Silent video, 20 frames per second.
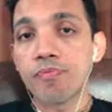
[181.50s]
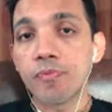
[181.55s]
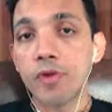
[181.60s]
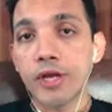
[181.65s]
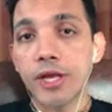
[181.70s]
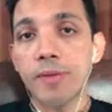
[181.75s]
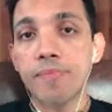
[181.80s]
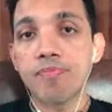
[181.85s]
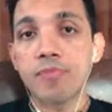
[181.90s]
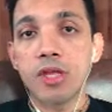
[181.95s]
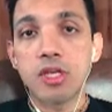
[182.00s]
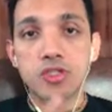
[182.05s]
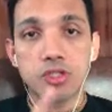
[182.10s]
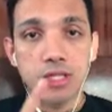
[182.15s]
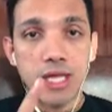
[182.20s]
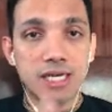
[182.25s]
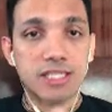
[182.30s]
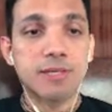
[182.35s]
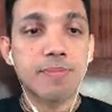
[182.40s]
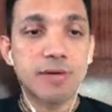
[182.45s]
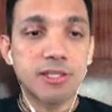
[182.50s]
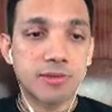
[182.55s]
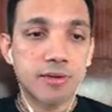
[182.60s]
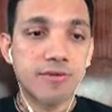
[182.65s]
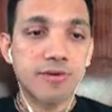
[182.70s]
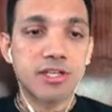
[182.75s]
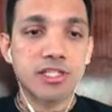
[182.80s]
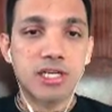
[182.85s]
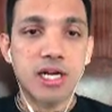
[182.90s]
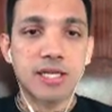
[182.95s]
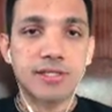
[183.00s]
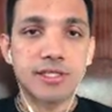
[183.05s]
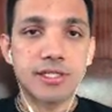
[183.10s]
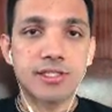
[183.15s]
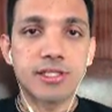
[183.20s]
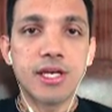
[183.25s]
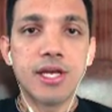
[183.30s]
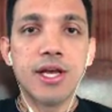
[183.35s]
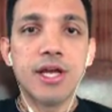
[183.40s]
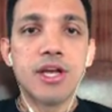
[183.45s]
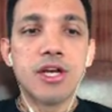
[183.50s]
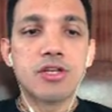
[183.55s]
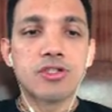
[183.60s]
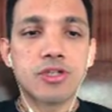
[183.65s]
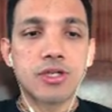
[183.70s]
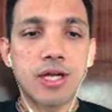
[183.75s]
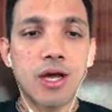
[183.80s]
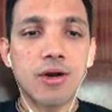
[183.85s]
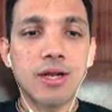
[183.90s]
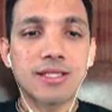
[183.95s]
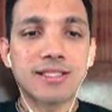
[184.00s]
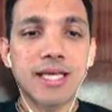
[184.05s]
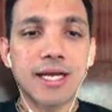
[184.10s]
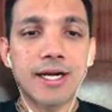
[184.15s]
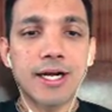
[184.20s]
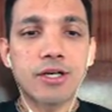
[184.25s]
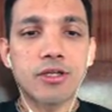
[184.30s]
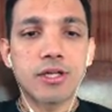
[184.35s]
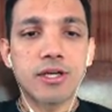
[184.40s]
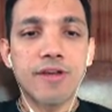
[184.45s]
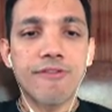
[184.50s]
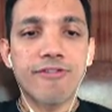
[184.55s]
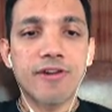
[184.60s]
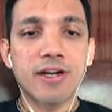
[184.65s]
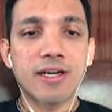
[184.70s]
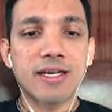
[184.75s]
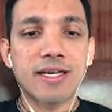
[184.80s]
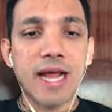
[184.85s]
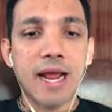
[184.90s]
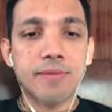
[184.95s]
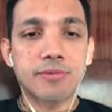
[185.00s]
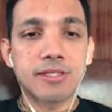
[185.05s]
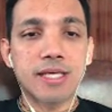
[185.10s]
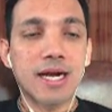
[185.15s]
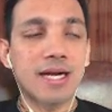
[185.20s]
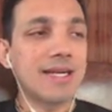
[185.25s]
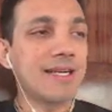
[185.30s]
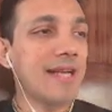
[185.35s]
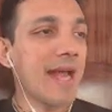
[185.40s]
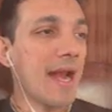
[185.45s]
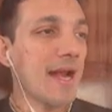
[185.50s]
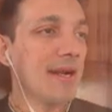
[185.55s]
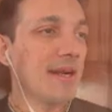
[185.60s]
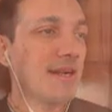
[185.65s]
Okay, so that's the principle of digital assets. So now let's get into the different types. There are 10